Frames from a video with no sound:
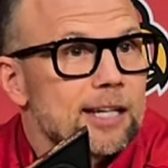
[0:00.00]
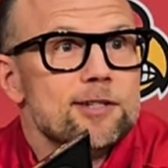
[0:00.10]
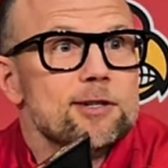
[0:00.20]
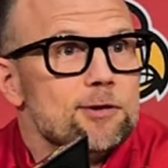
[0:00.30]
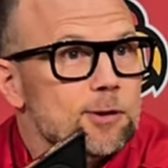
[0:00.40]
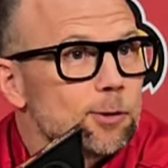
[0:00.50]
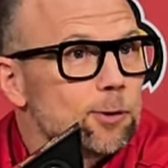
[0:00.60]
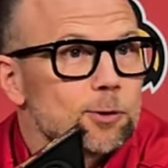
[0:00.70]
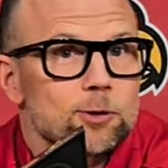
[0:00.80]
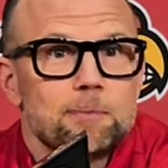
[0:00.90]
kids in
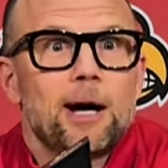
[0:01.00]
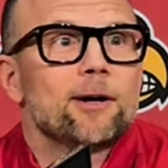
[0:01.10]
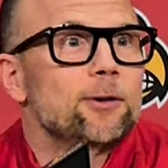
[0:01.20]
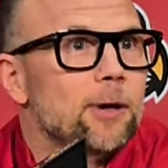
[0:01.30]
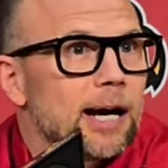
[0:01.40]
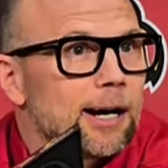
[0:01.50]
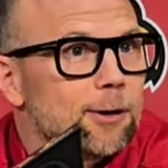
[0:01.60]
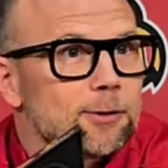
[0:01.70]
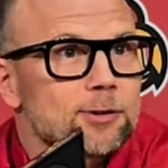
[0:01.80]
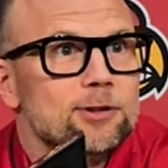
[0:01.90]
schools, bought a new
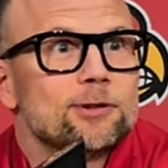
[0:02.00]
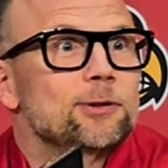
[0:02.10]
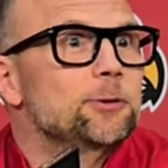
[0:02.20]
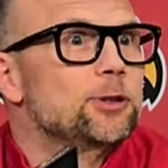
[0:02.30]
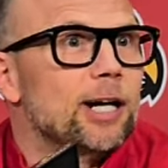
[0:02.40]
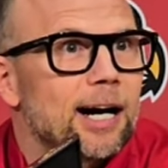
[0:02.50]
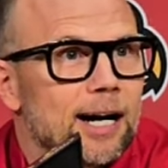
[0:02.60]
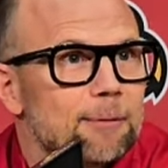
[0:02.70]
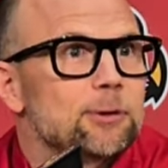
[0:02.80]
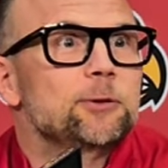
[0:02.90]
house, new
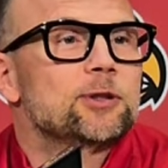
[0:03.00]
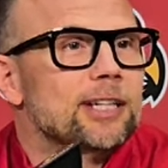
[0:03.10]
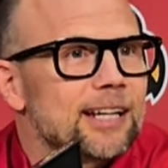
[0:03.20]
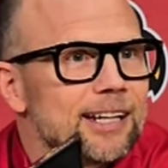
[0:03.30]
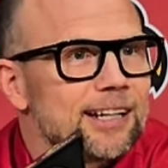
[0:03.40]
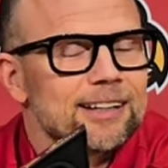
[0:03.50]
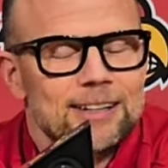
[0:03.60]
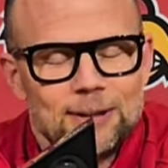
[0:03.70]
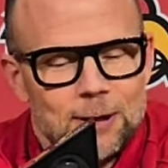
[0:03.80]
job, new city.